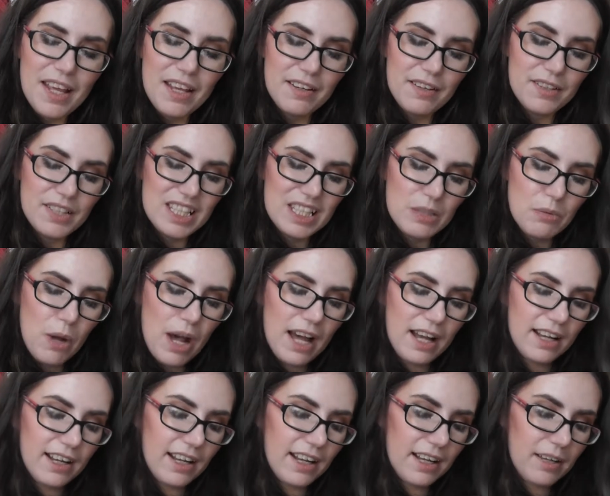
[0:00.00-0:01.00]
in
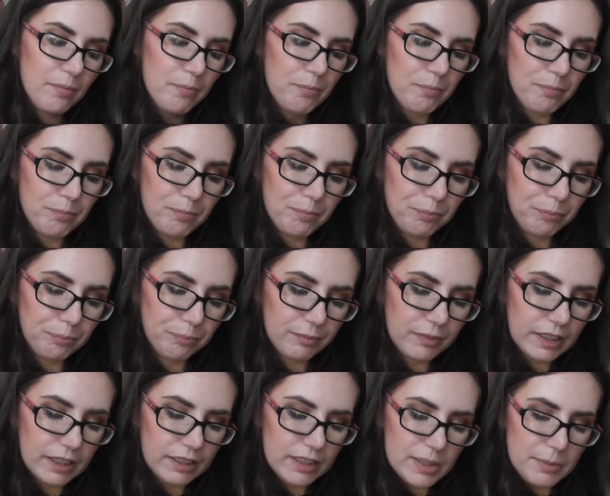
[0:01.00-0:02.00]
Swank,
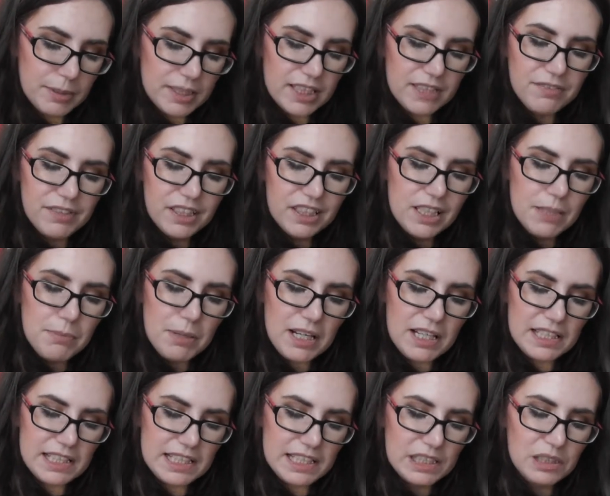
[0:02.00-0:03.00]
specifically
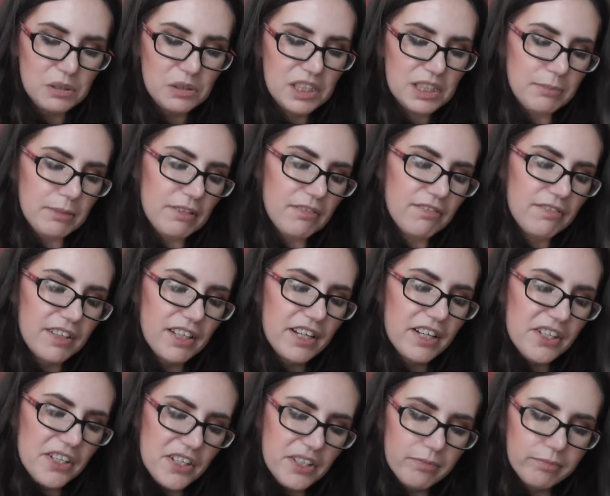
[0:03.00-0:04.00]
because it's close to being
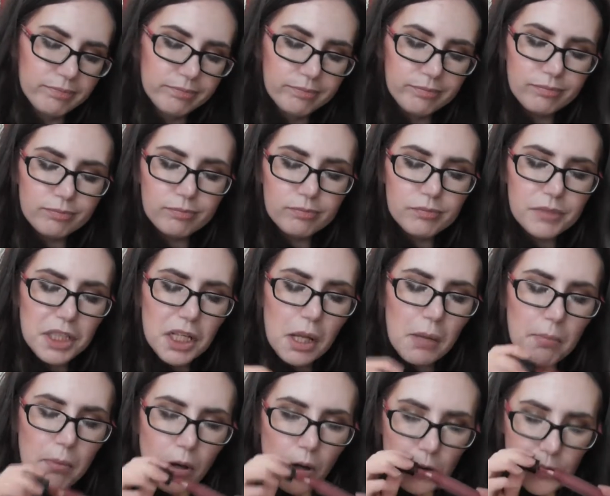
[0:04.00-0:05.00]
finished,
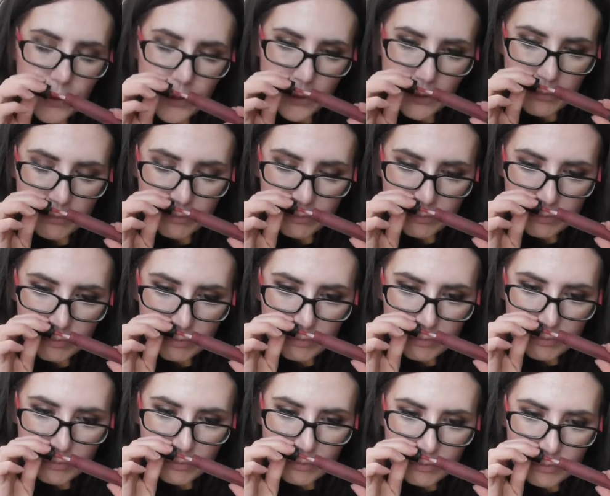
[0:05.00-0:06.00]
but also
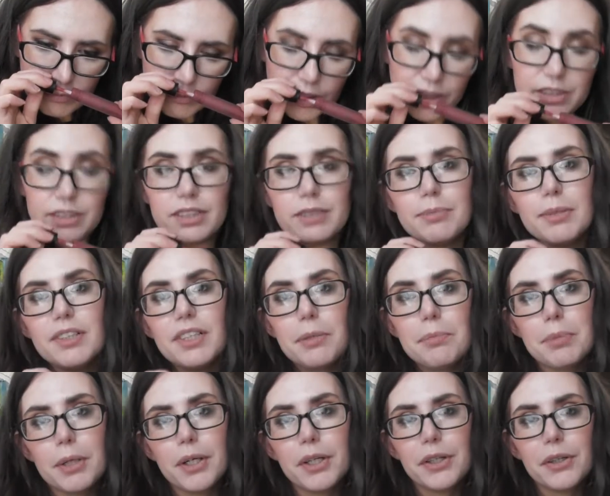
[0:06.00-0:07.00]
because it smells like
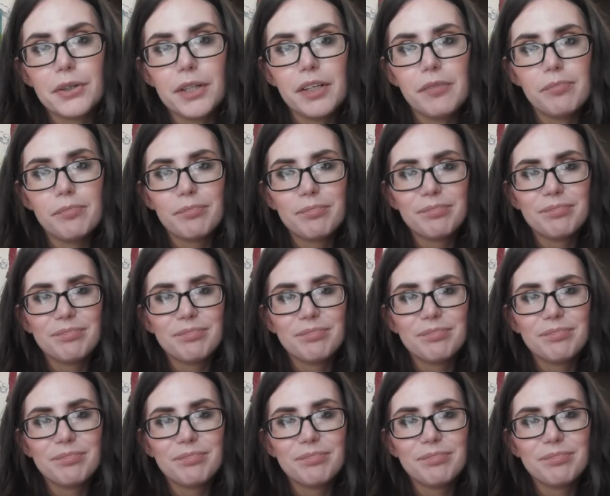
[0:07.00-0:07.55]
bar cream.